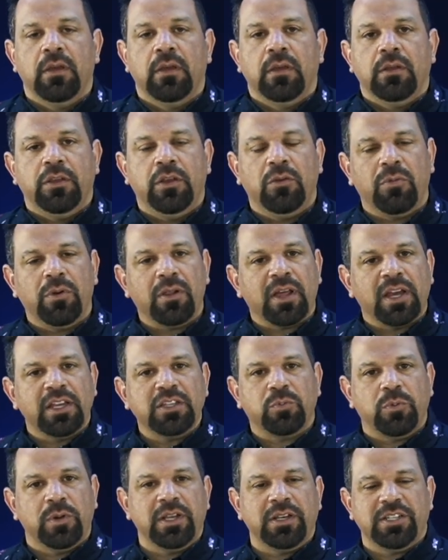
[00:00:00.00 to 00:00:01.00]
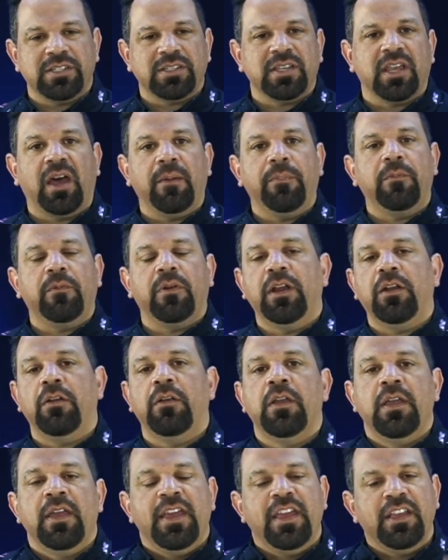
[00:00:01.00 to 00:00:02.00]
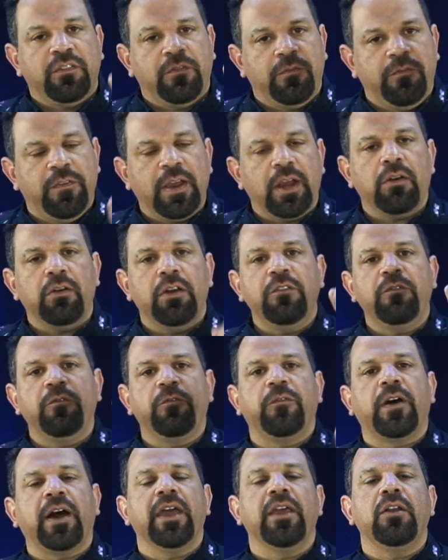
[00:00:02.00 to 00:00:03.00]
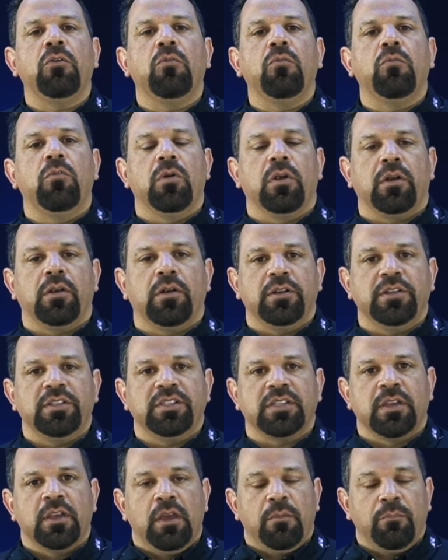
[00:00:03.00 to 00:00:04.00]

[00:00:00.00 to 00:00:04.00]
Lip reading: Do you realize what just happened right here? His very final words